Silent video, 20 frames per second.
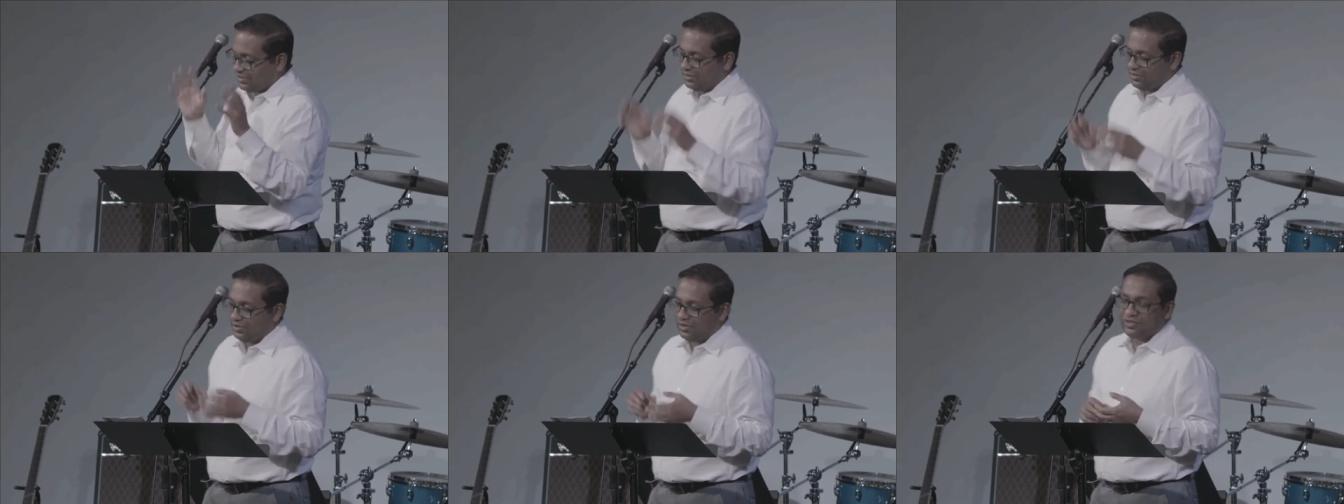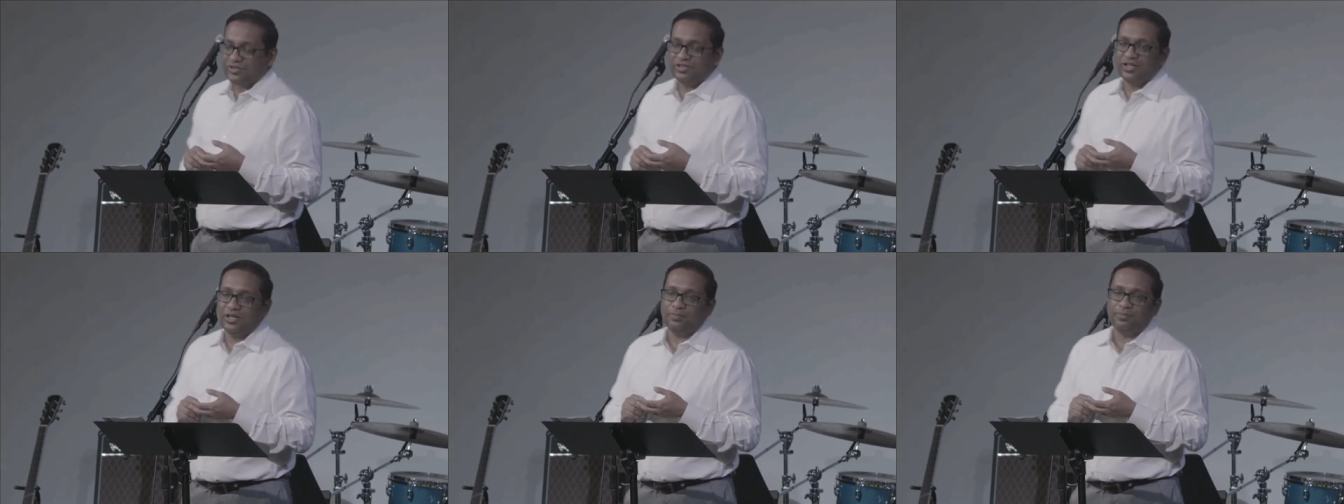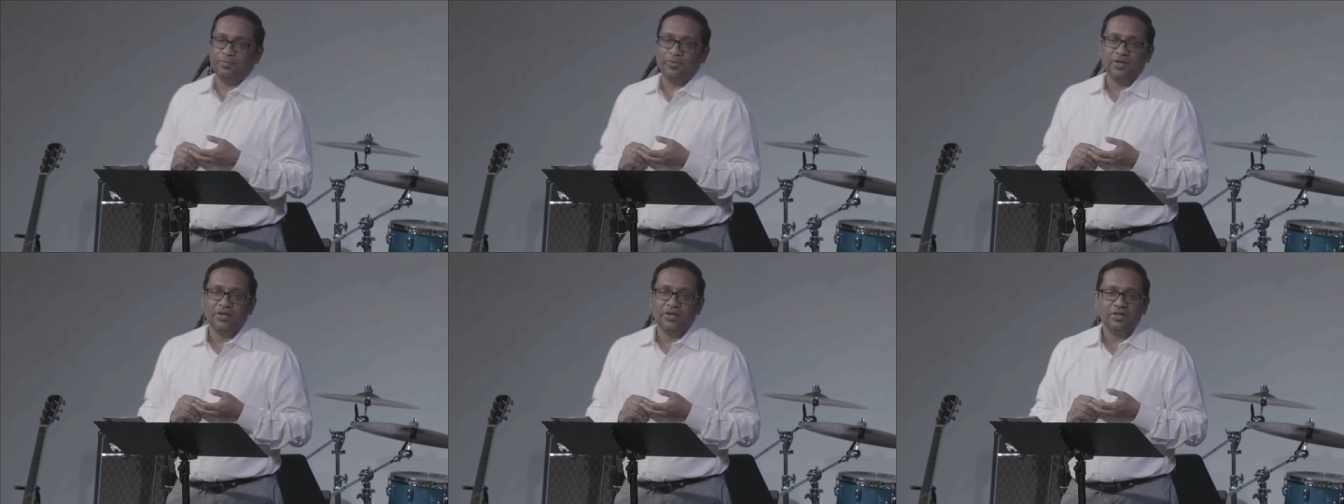looks
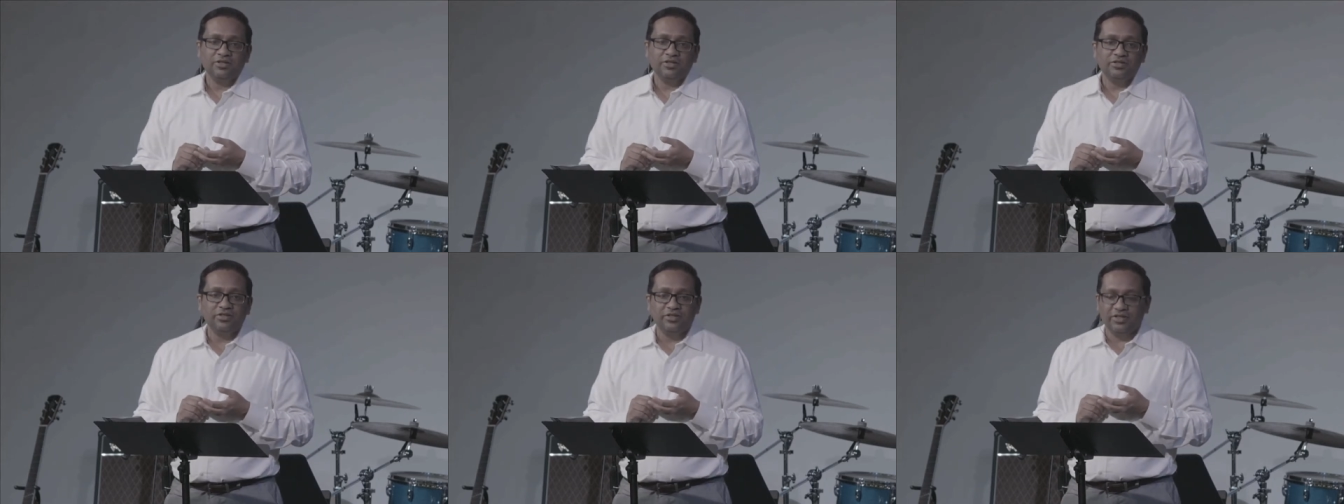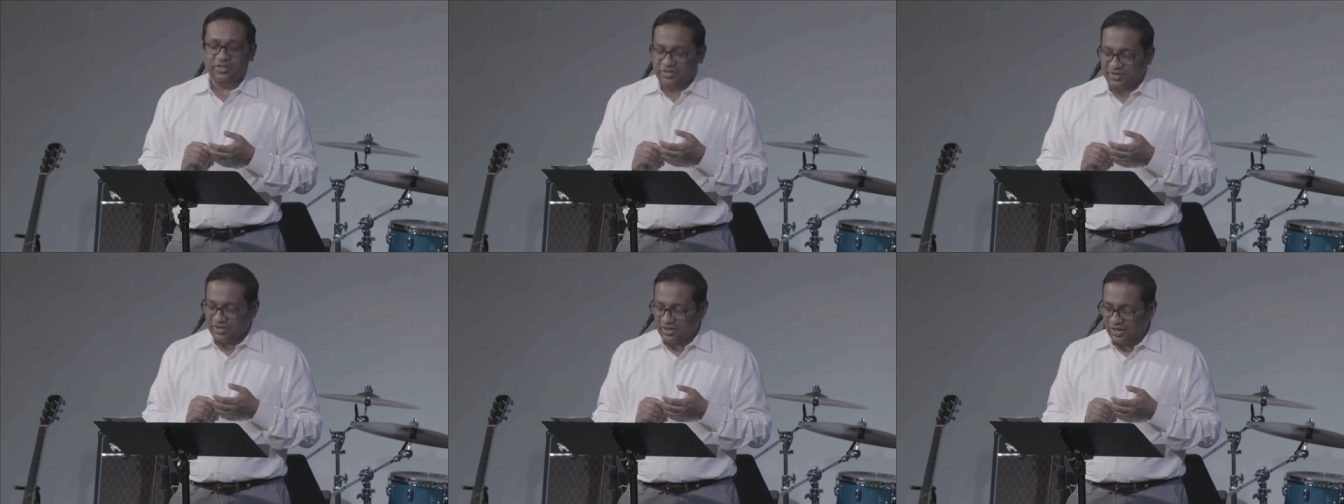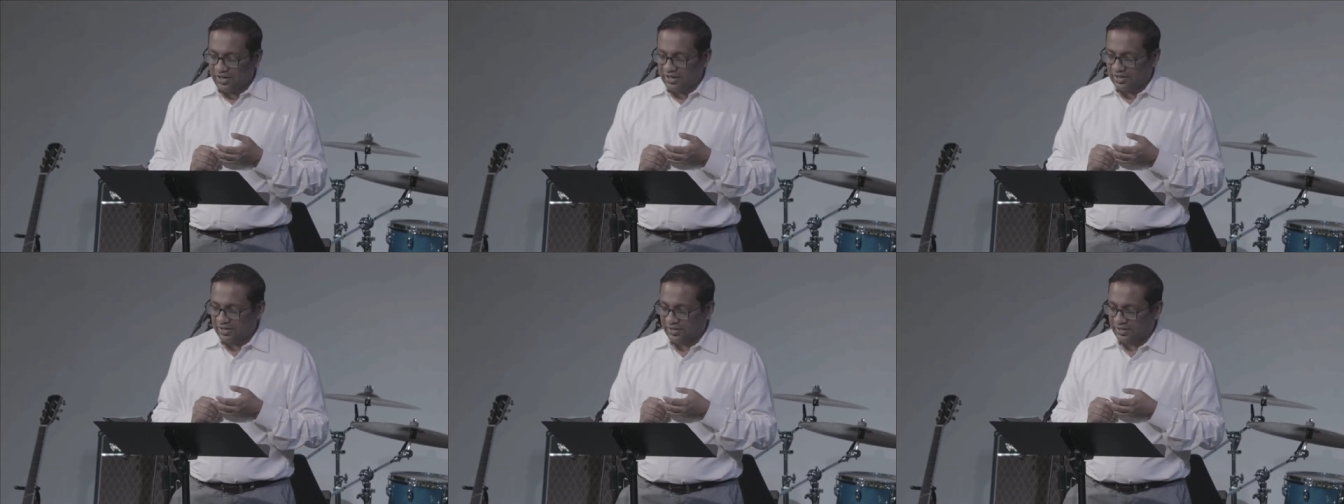up to the
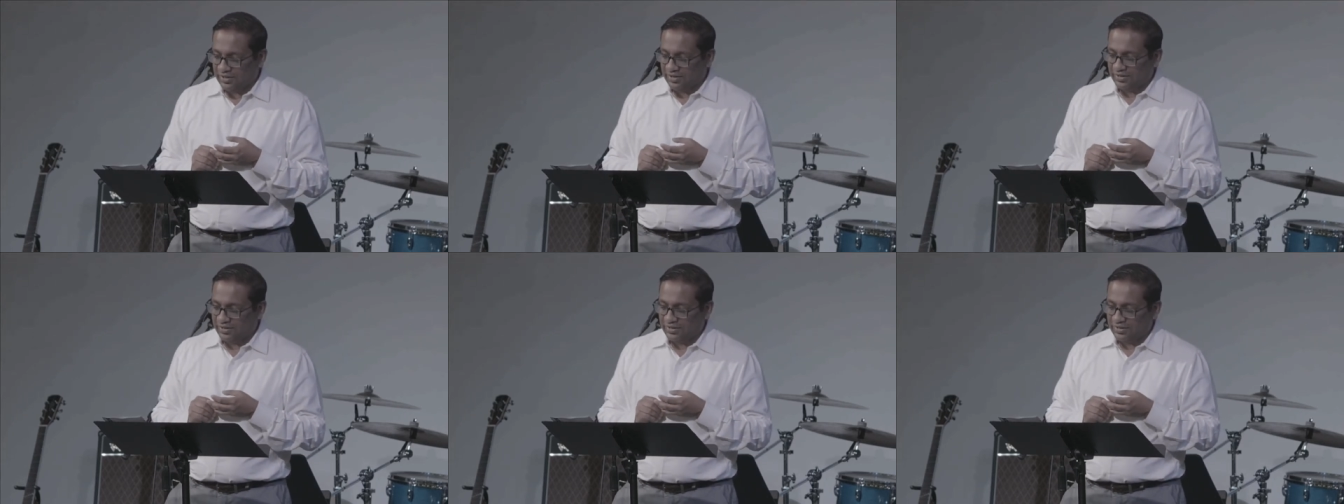sky,